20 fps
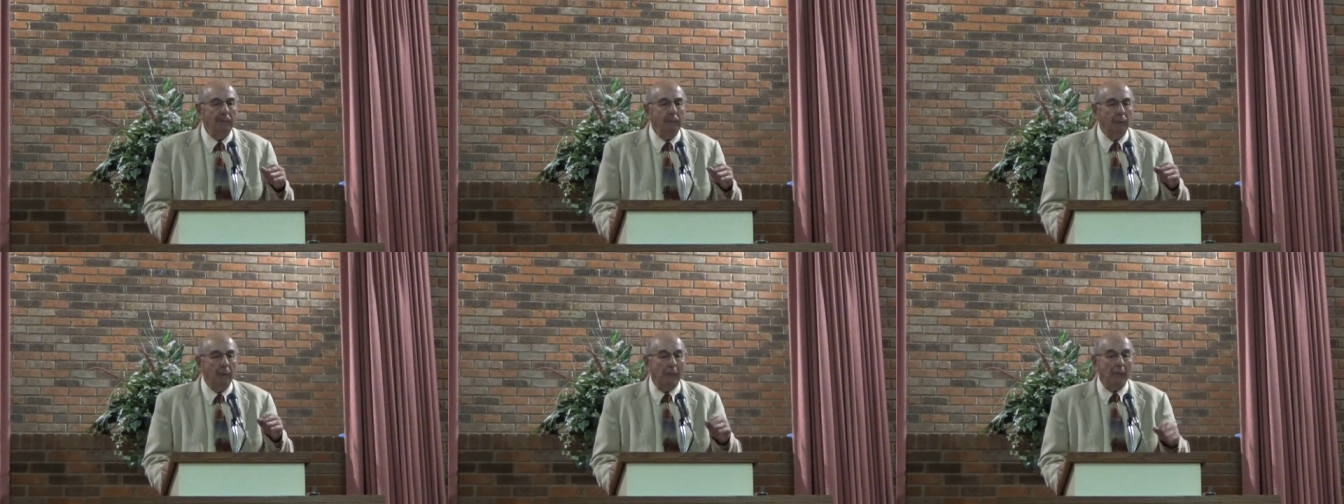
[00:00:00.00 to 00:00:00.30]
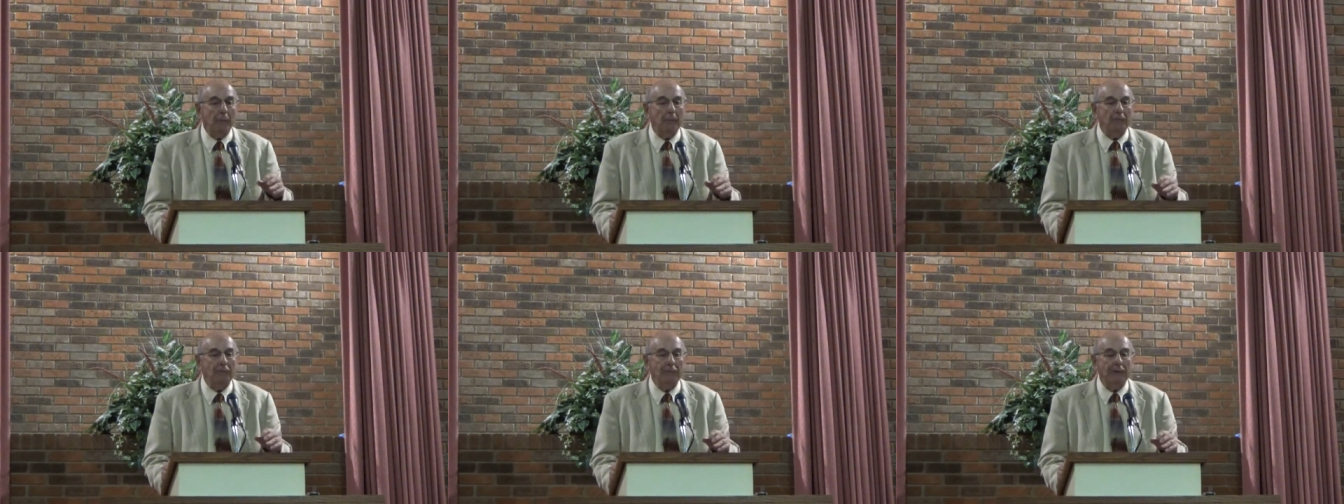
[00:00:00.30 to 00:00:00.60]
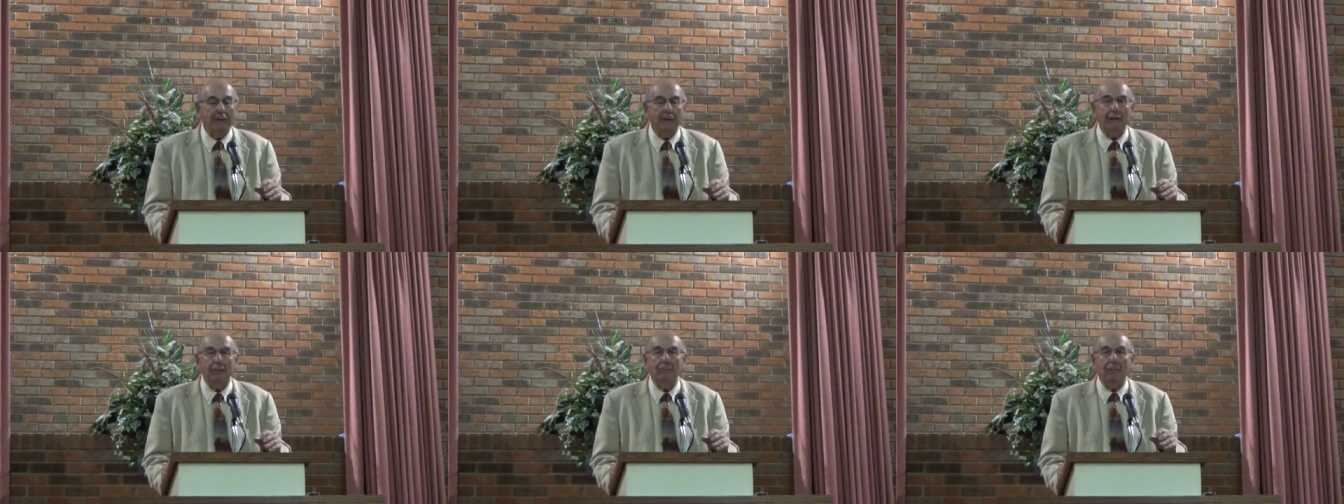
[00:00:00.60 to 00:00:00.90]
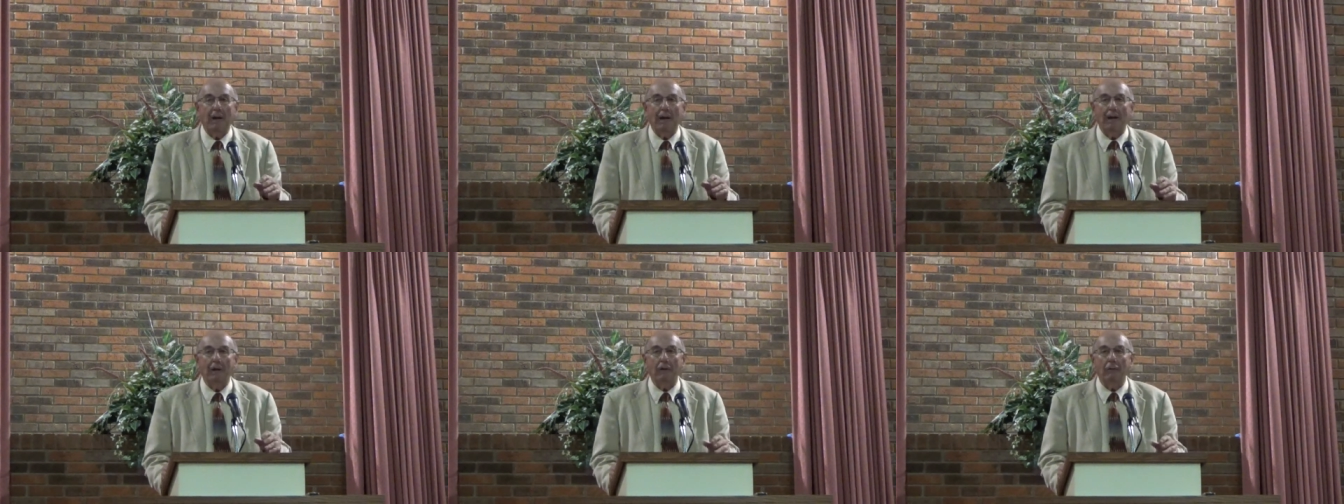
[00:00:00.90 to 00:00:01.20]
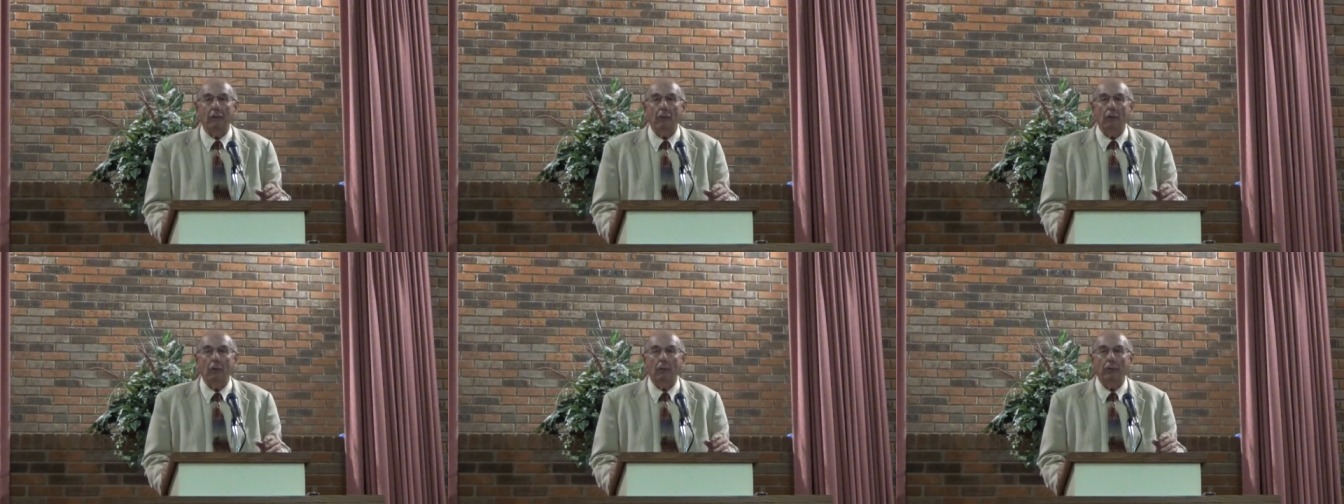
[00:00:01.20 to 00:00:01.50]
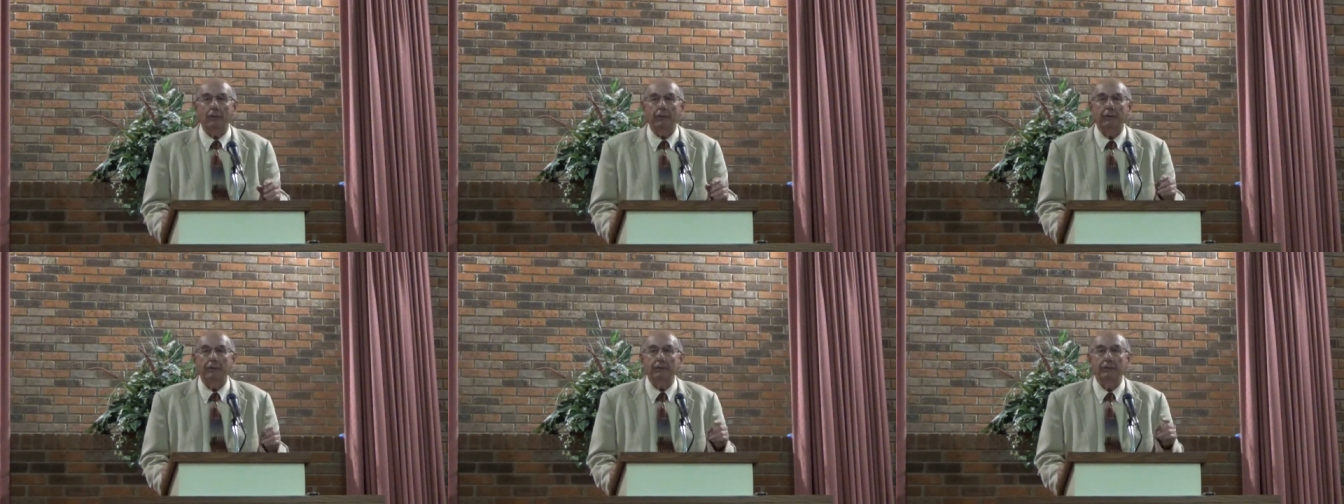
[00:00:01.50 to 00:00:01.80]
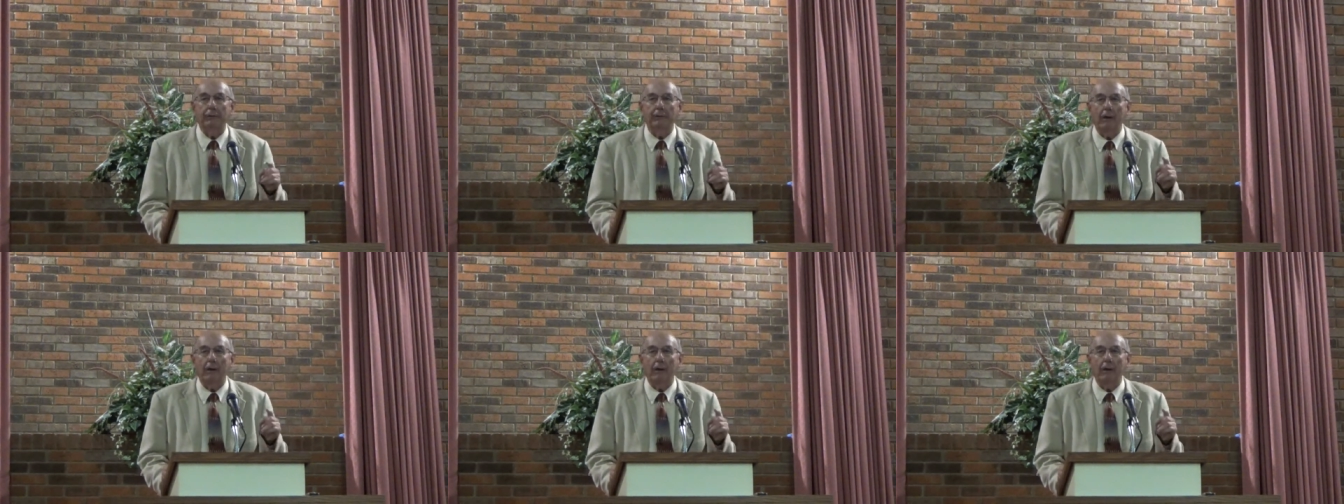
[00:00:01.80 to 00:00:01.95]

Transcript: represented by our Lord,